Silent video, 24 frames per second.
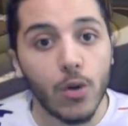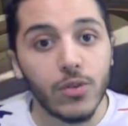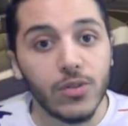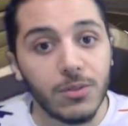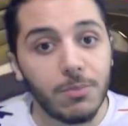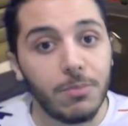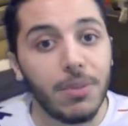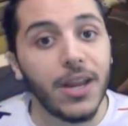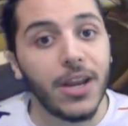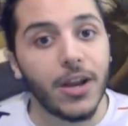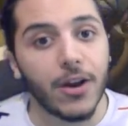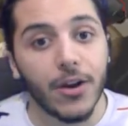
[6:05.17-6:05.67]

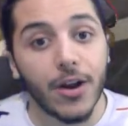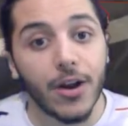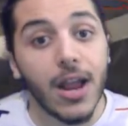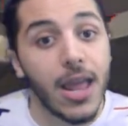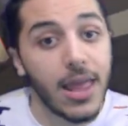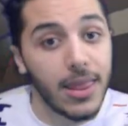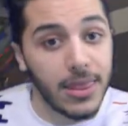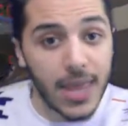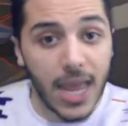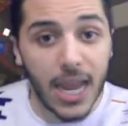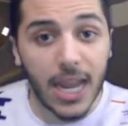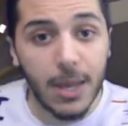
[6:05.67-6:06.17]
bigger.
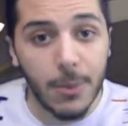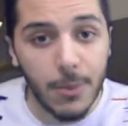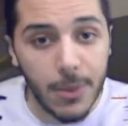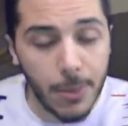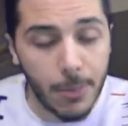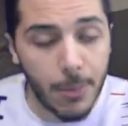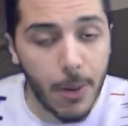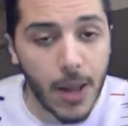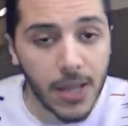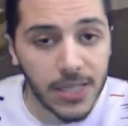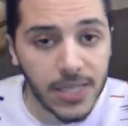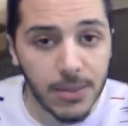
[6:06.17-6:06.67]
That could be a
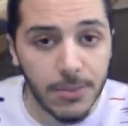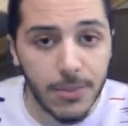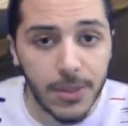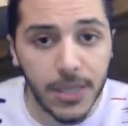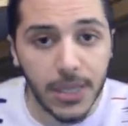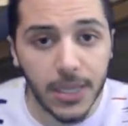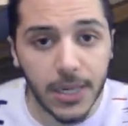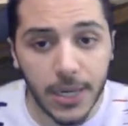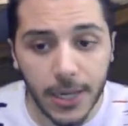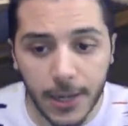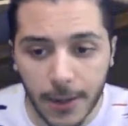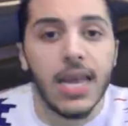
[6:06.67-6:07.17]

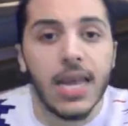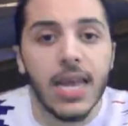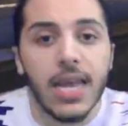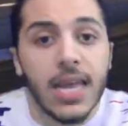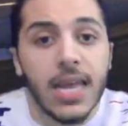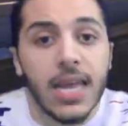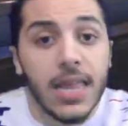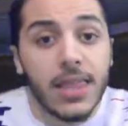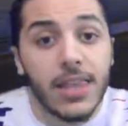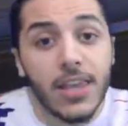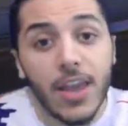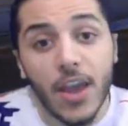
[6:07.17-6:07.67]
possibility.
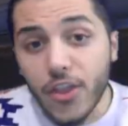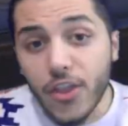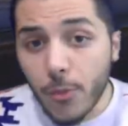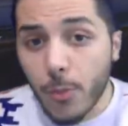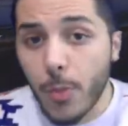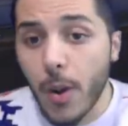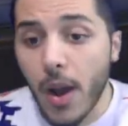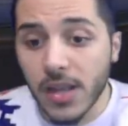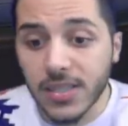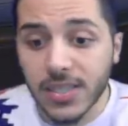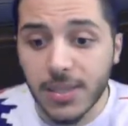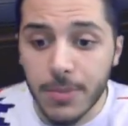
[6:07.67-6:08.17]
The other
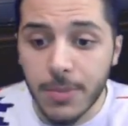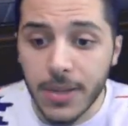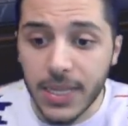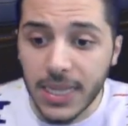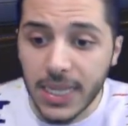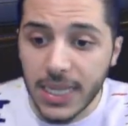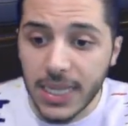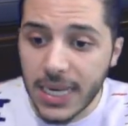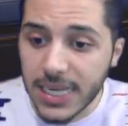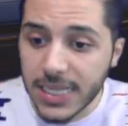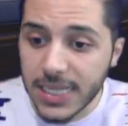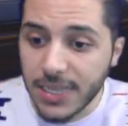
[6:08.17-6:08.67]

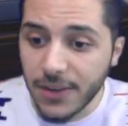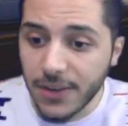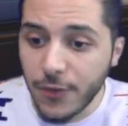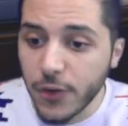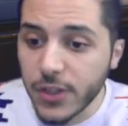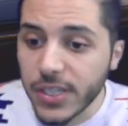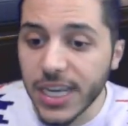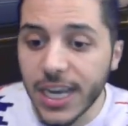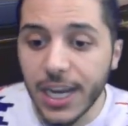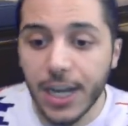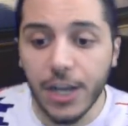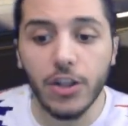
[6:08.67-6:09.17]
possibility is, if you
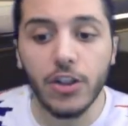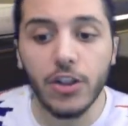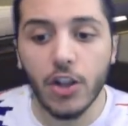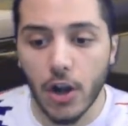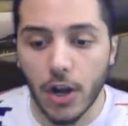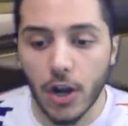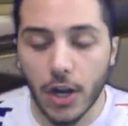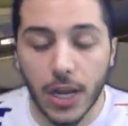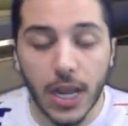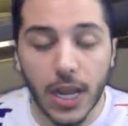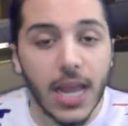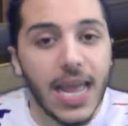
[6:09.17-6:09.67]
take a
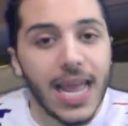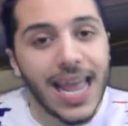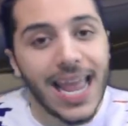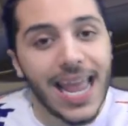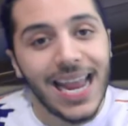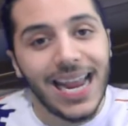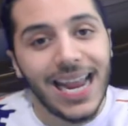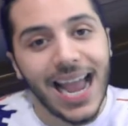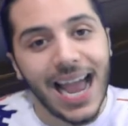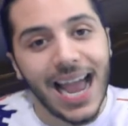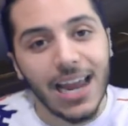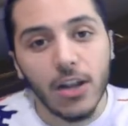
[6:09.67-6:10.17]
look,
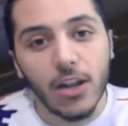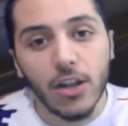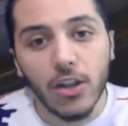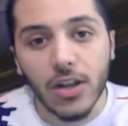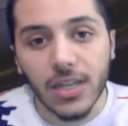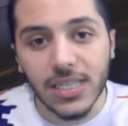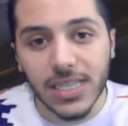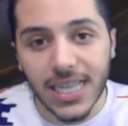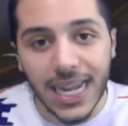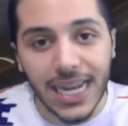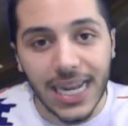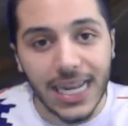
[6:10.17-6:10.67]
it kind of
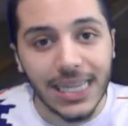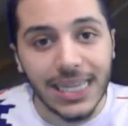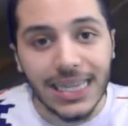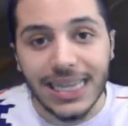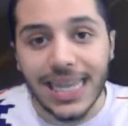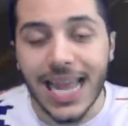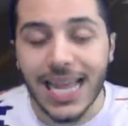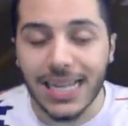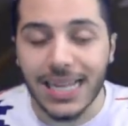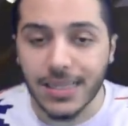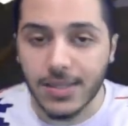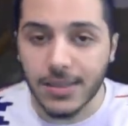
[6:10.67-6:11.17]
looks like a
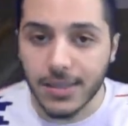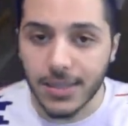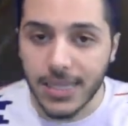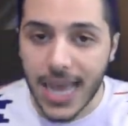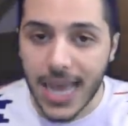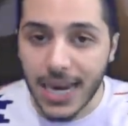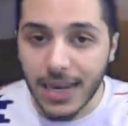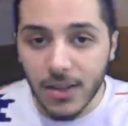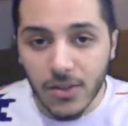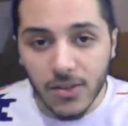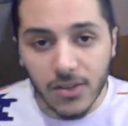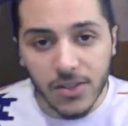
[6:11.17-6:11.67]
lens.
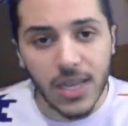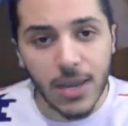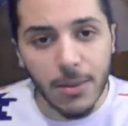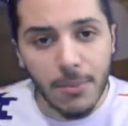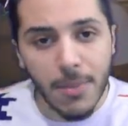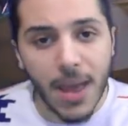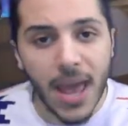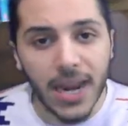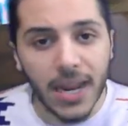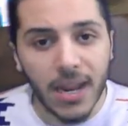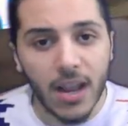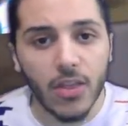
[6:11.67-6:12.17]
That little
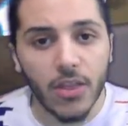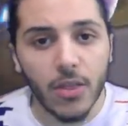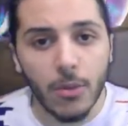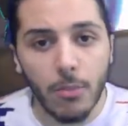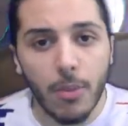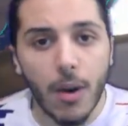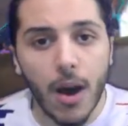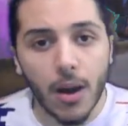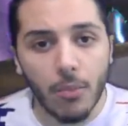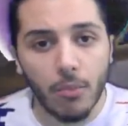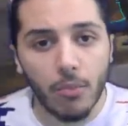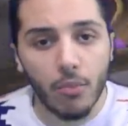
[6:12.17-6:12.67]
schematic on the
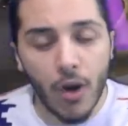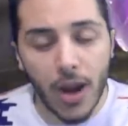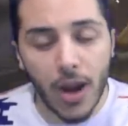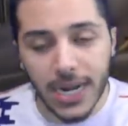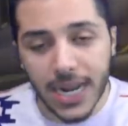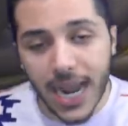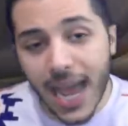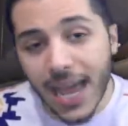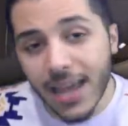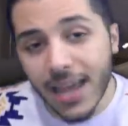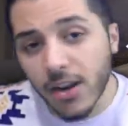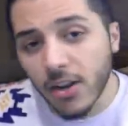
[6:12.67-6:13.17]
bottom right
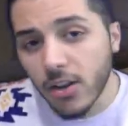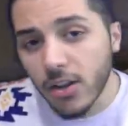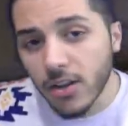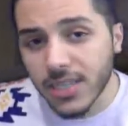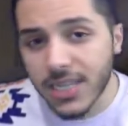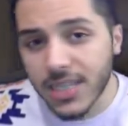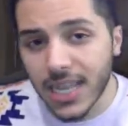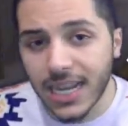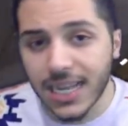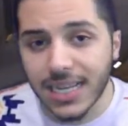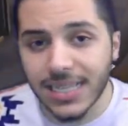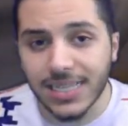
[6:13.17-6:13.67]
kind of looks
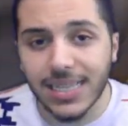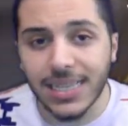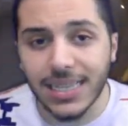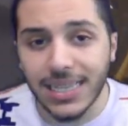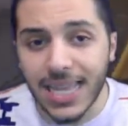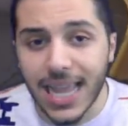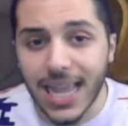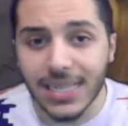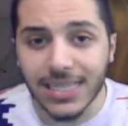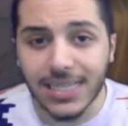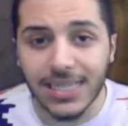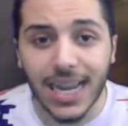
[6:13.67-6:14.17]
like a
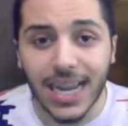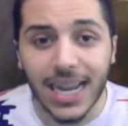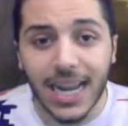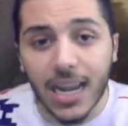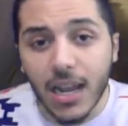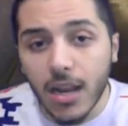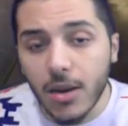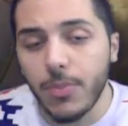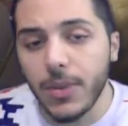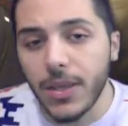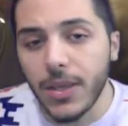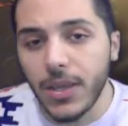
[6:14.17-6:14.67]
lens that
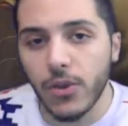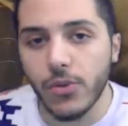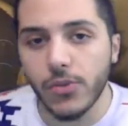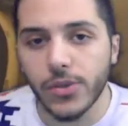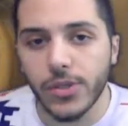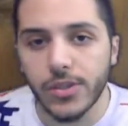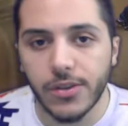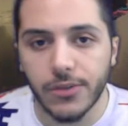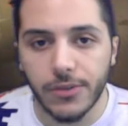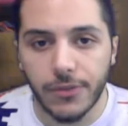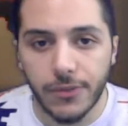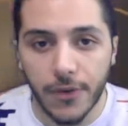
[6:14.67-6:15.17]
could be
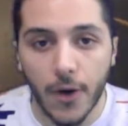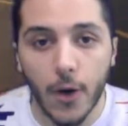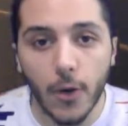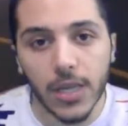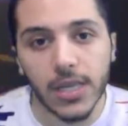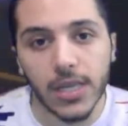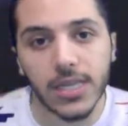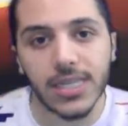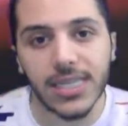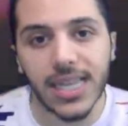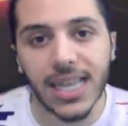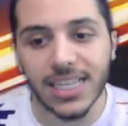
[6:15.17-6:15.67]
used to
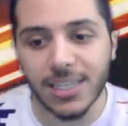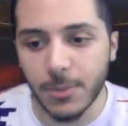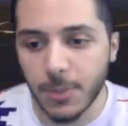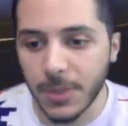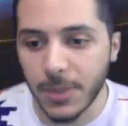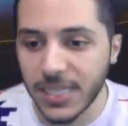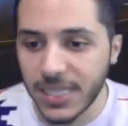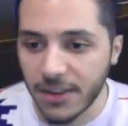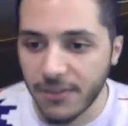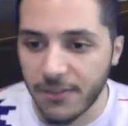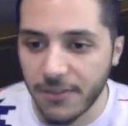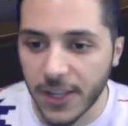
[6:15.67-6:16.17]
focus that
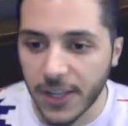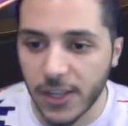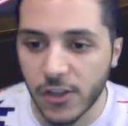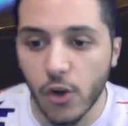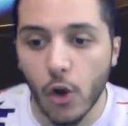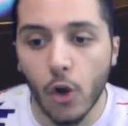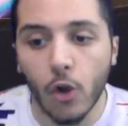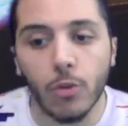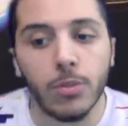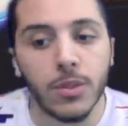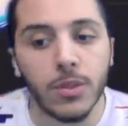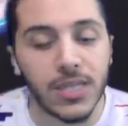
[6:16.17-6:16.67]
specific
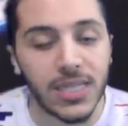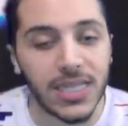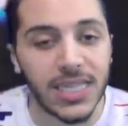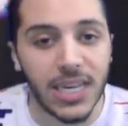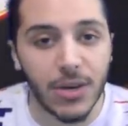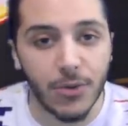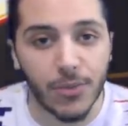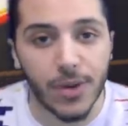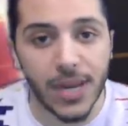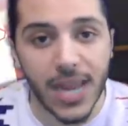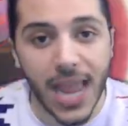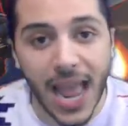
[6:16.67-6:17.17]

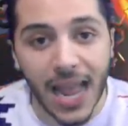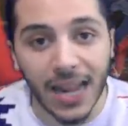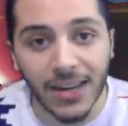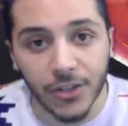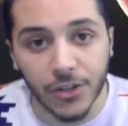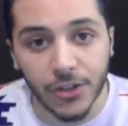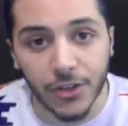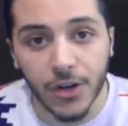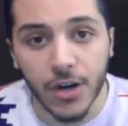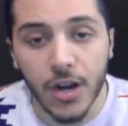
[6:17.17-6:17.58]
Tobelstein reactor,